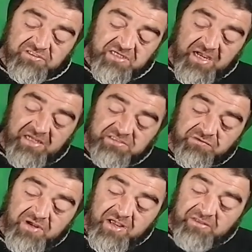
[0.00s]
got your
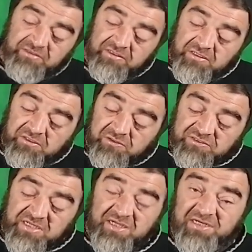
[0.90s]
Azrael
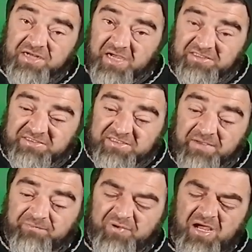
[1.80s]
looks like a Knights
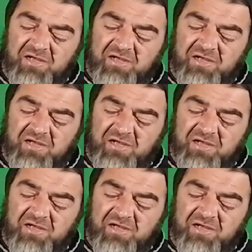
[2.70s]
Templar.